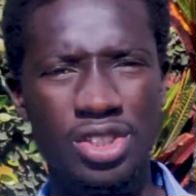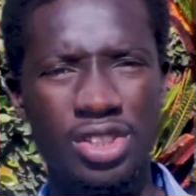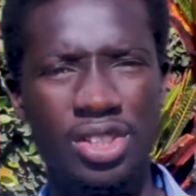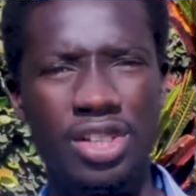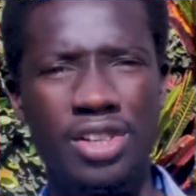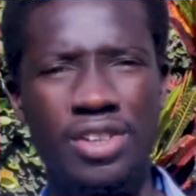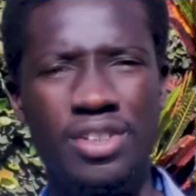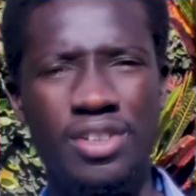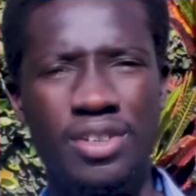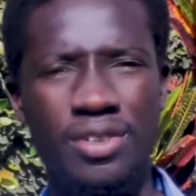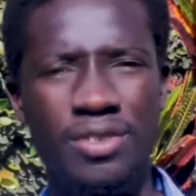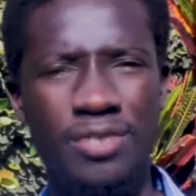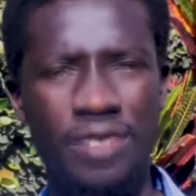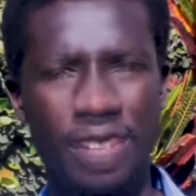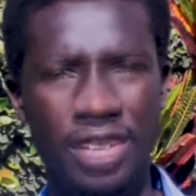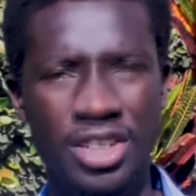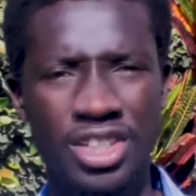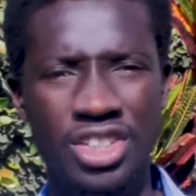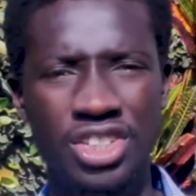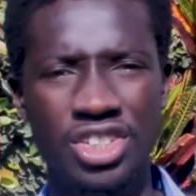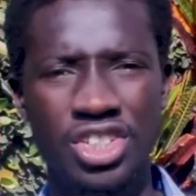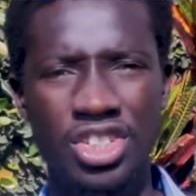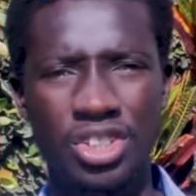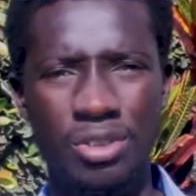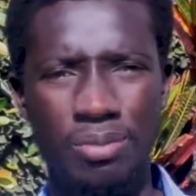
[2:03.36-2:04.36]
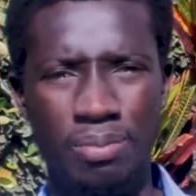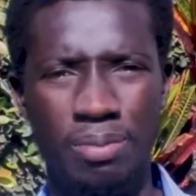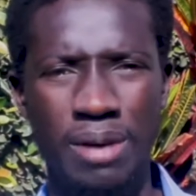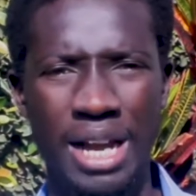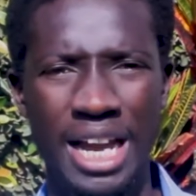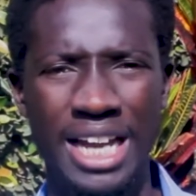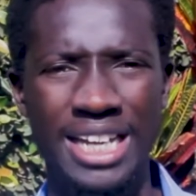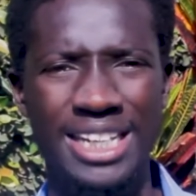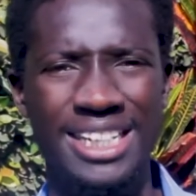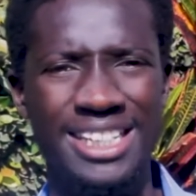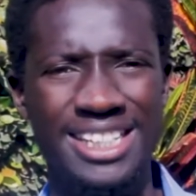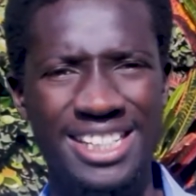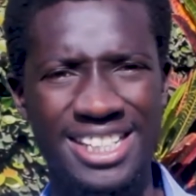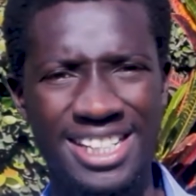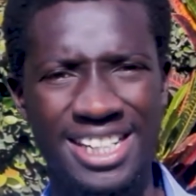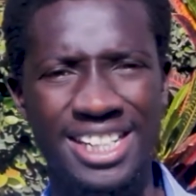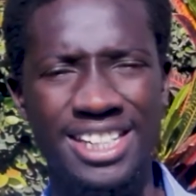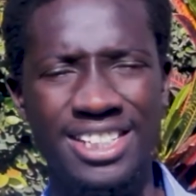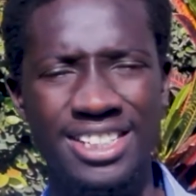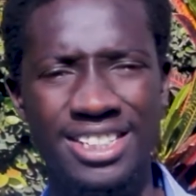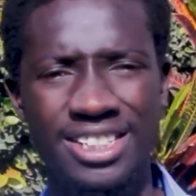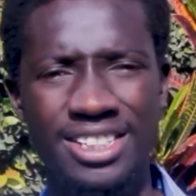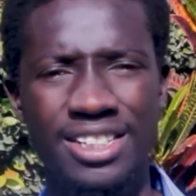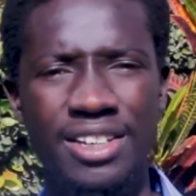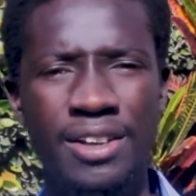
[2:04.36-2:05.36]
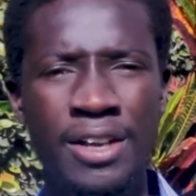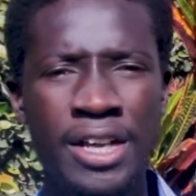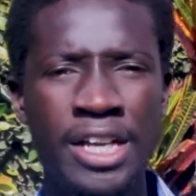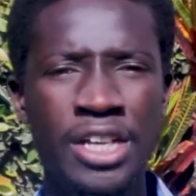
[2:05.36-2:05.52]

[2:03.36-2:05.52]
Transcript: strategic plan. Yes,